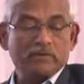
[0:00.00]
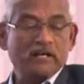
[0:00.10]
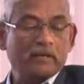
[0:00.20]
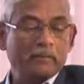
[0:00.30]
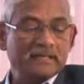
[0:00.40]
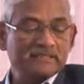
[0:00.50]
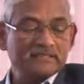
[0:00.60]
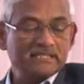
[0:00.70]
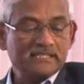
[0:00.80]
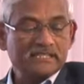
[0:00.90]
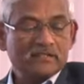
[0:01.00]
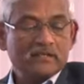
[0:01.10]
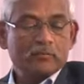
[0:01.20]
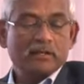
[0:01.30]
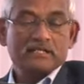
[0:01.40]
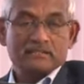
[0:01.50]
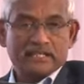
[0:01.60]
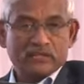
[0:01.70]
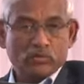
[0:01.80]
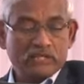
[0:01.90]
fungal pathogens, but
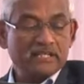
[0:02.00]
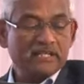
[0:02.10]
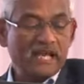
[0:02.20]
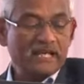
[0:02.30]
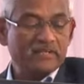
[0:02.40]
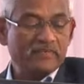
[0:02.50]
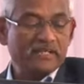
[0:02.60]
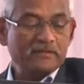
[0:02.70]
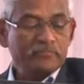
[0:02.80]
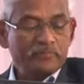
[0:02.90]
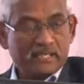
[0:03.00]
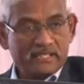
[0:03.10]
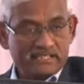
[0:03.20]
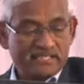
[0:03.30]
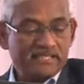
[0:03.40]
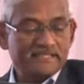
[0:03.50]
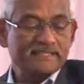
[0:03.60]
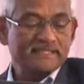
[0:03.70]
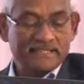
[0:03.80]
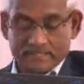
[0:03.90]
they only inactivate, hence the
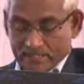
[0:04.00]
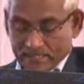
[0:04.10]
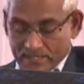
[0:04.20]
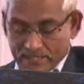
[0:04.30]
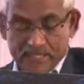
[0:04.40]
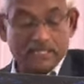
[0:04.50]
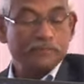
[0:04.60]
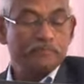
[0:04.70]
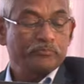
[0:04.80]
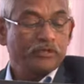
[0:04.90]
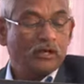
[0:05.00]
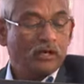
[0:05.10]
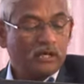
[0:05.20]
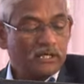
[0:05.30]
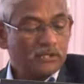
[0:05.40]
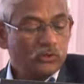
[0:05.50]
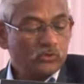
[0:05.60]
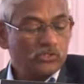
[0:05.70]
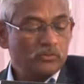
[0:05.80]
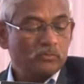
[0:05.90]
disease occur in the
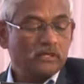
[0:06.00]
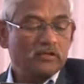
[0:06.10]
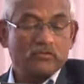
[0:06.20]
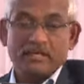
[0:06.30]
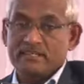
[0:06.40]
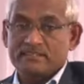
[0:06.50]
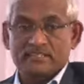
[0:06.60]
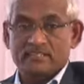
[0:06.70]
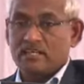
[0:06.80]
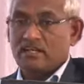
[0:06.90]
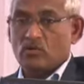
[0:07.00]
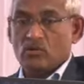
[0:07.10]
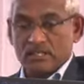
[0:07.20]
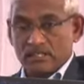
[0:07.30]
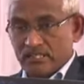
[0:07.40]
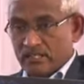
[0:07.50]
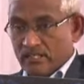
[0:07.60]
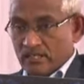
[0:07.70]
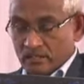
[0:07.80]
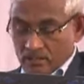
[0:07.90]
ratoons, but viruses are totally
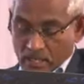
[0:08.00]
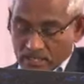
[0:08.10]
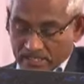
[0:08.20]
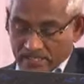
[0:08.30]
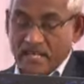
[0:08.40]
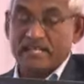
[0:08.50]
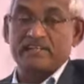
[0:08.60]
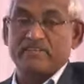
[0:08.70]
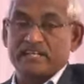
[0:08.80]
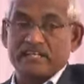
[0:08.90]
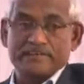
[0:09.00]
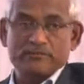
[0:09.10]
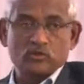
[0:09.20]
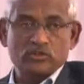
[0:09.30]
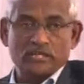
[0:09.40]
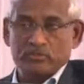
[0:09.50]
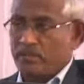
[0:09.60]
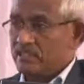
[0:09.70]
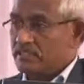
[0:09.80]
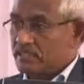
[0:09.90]
not inactivated. So that
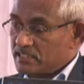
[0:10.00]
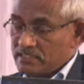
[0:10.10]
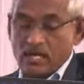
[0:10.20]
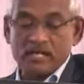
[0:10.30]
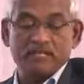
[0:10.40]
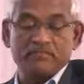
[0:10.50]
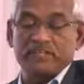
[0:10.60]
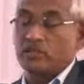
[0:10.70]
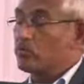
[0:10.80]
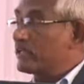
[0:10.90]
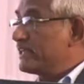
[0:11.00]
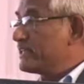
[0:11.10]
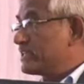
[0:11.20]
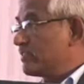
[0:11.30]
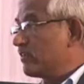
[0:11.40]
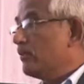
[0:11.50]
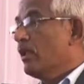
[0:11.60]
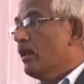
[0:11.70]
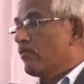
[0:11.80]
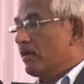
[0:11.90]
means it is not effective against
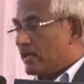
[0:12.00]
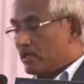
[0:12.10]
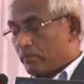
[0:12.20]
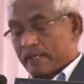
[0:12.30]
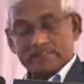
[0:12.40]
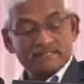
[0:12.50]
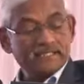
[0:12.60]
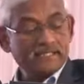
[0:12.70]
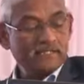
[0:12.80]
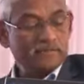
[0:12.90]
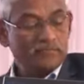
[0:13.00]
viral pathogens,